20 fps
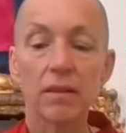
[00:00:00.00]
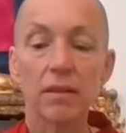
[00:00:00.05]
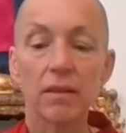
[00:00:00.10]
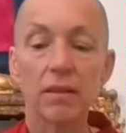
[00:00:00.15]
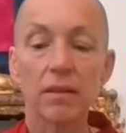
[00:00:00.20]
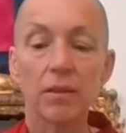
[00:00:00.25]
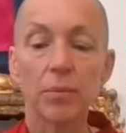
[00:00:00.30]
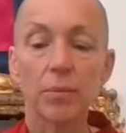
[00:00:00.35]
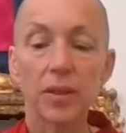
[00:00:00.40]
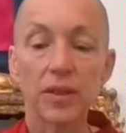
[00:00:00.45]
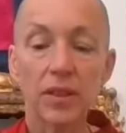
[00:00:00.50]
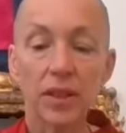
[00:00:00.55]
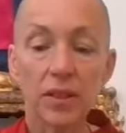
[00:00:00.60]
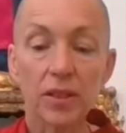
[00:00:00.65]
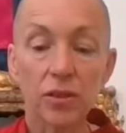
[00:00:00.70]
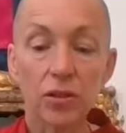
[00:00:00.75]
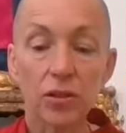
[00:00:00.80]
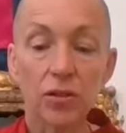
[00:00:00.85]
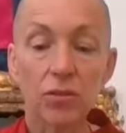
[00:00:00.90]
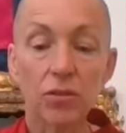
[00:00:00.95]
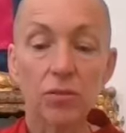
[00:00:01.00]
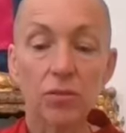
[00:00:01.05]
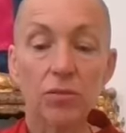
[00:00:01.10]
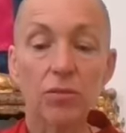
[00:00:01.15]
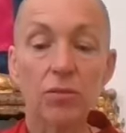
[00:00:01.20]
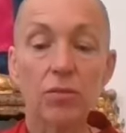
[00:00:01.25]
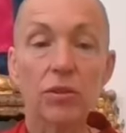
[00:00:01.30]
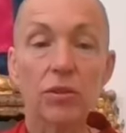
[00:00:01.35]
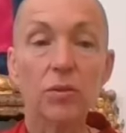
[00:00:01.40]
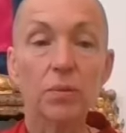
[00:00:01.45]
the potential
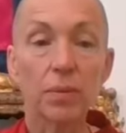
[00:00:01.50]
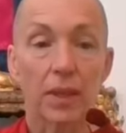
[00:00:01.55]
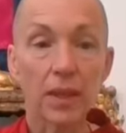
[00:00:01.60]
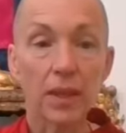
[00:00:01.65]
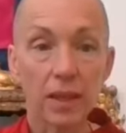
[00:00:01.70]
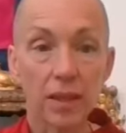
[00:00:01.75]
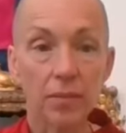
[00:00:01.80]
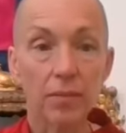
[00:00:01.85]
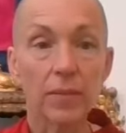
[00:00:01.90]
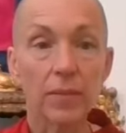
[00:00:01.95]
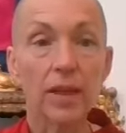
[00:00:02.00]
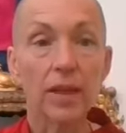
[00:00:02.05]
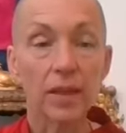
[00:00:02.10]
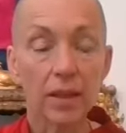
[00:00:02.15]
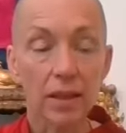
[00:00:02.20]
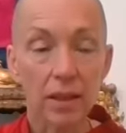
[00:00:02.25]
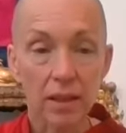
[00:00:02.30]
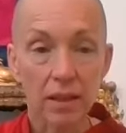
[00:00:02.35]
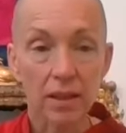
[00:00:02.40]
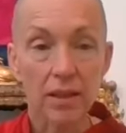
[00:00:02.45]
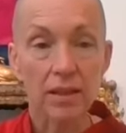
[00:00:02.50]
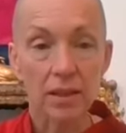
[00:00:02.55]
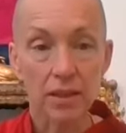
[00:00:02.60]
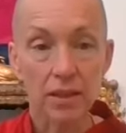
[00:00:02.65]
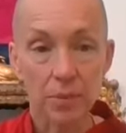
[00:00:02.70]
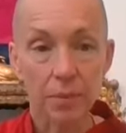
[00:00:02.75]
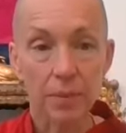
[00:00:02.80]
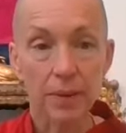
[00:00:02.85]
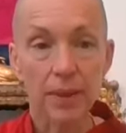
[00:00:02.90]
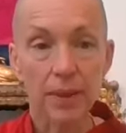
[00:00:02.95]
to become an
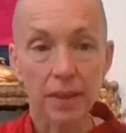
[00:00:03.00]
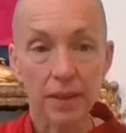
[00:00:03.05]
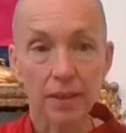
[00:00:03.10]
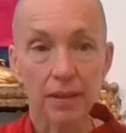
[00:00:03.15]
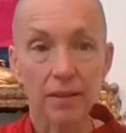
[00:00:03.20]
enlightened being.